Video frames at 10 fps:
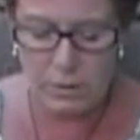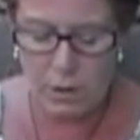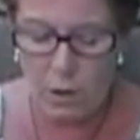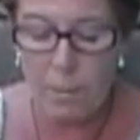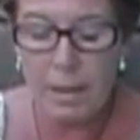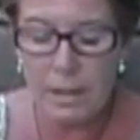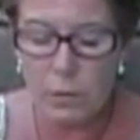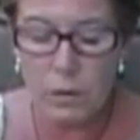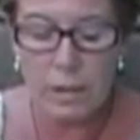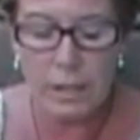So I'll
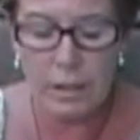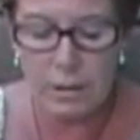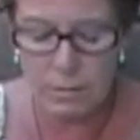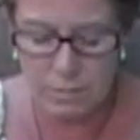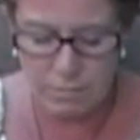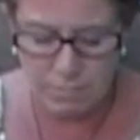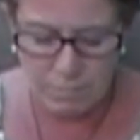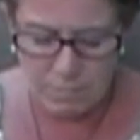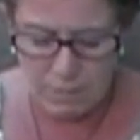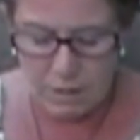mix it really good.
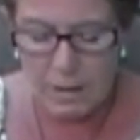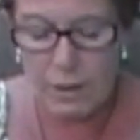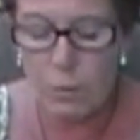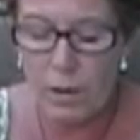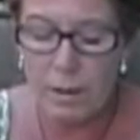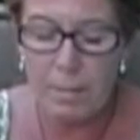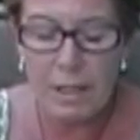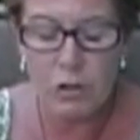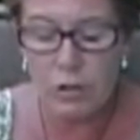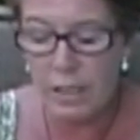You want to
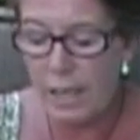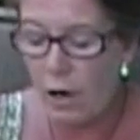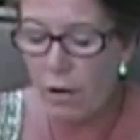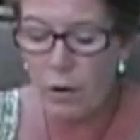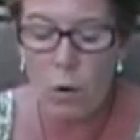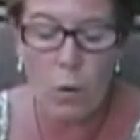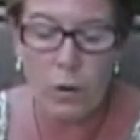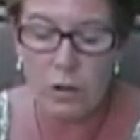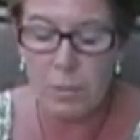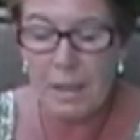make sure that you get all the corners,